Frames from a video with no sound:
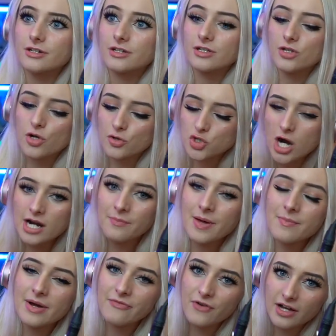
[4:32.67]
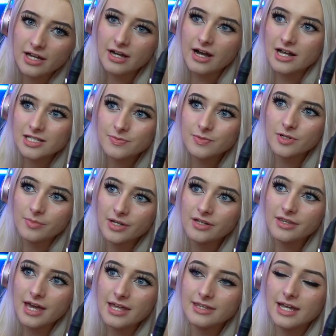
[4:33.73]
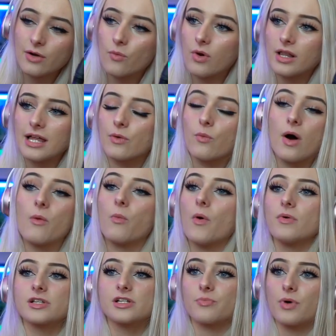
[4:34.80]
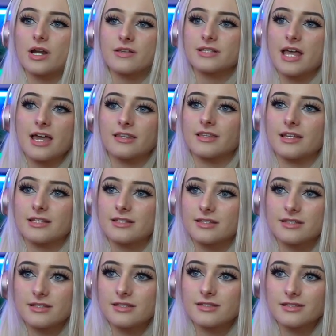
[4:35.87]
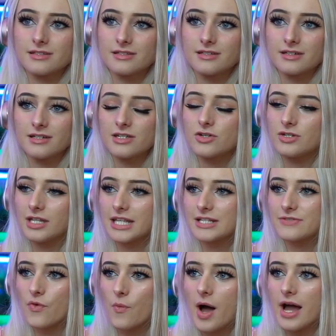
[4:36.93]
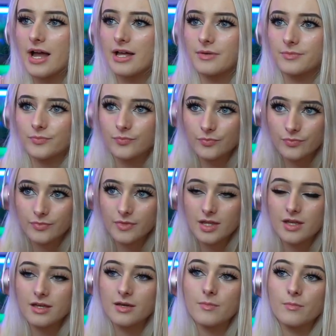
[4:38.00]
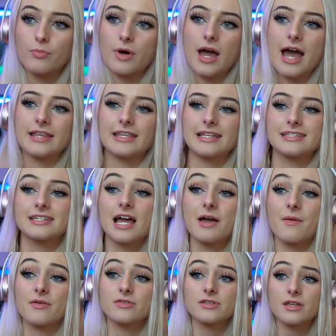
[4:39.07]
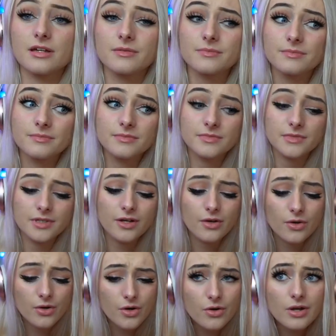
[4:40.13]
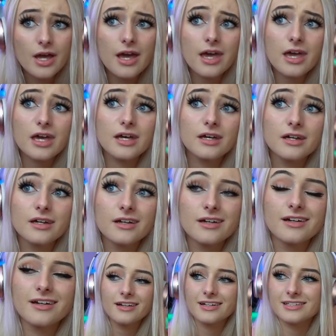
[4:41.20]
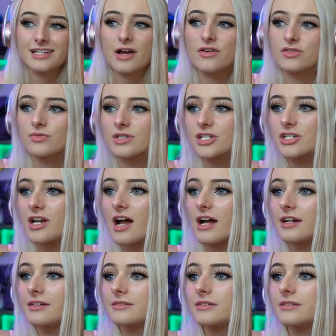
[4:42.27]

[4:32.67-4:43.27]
You were trying to pay my fucking hospital bill then? What was your point of saying this? You did this for what? But at the time, I was just like, okay. Because I was really shy.